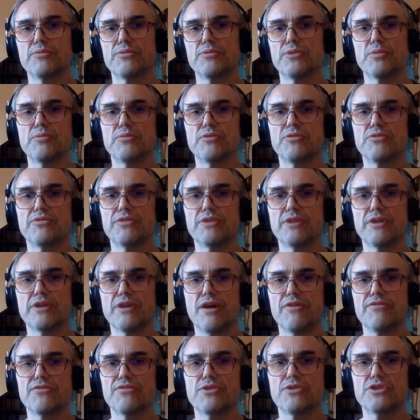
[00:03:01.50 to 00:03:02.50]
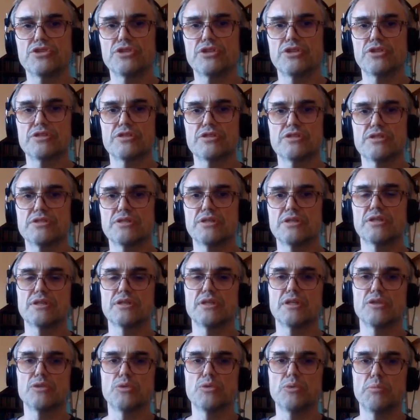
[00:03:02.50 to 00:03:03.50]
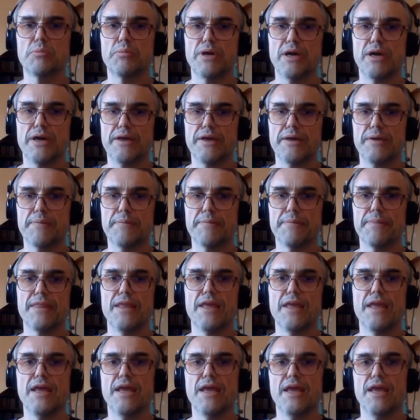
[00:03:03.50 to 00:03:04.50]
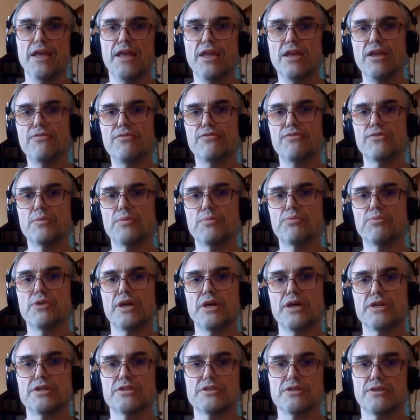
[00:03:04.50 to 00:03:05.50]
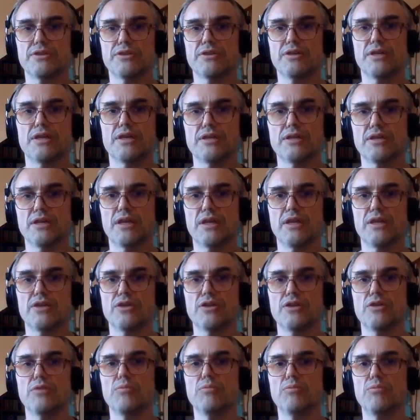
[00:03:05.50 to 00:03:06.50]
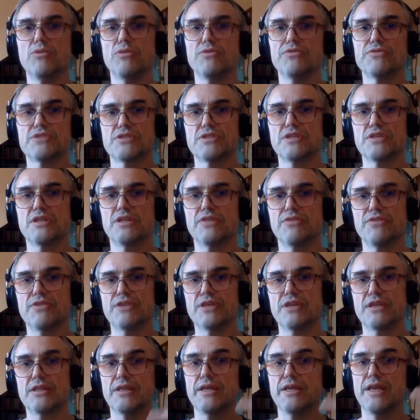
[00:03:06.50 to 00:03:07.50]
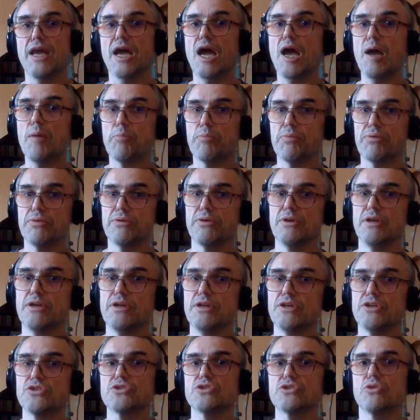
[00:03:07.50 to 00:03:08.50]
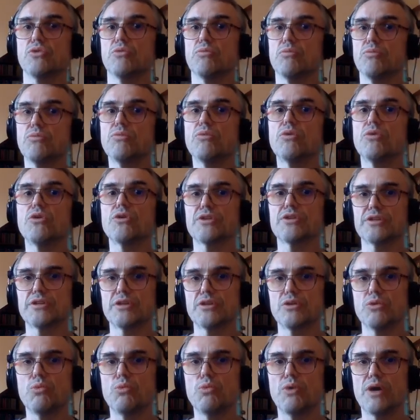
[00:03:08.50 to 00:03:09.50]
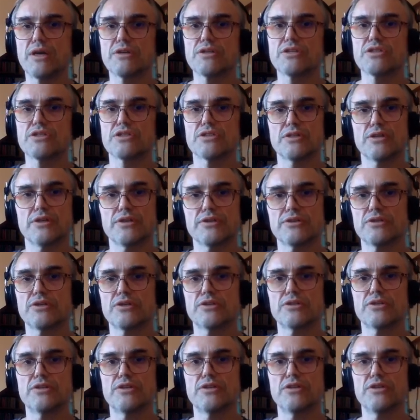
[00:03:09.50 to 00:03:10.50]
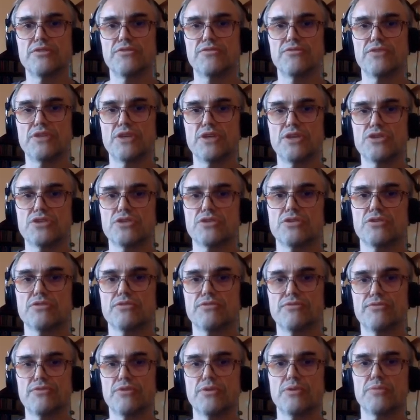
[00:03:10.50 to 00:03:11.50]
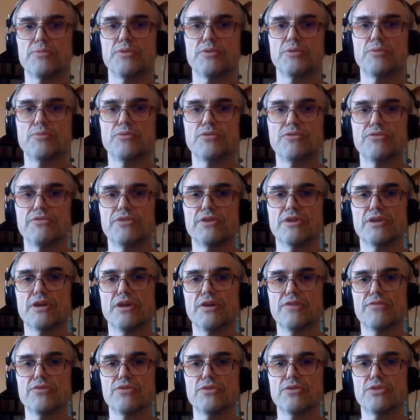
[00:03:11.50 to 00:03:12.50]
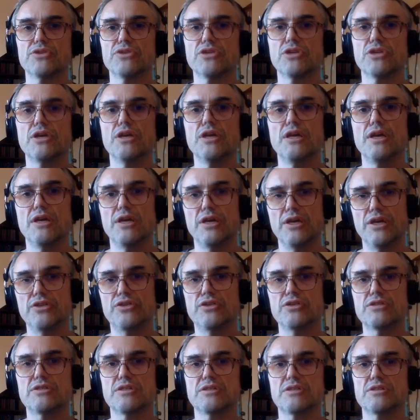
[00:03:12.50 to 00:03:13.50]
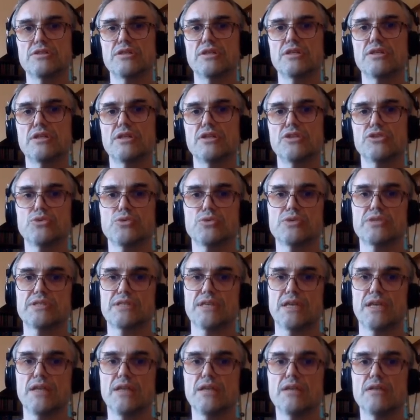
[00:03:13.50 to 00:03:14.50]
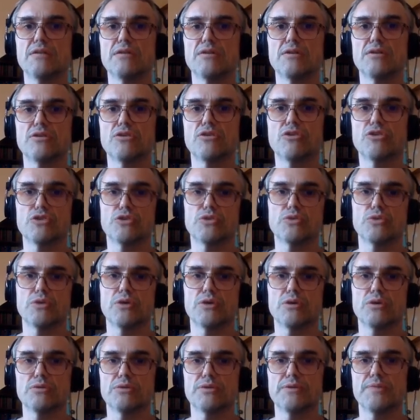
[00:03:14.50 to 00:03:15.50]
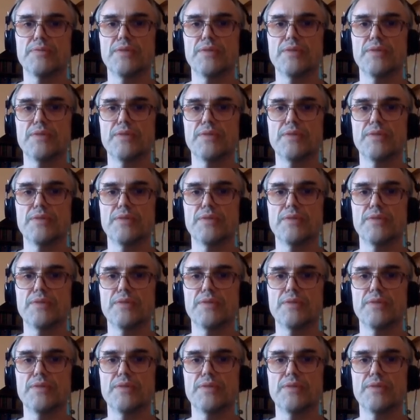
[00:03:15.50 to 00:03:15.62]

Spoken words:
the moving average, it is a signal to buy. If the price, on the other hand, moves significantly up, so more than one standard deviation from the moving average, it is a signal to sell or to hold.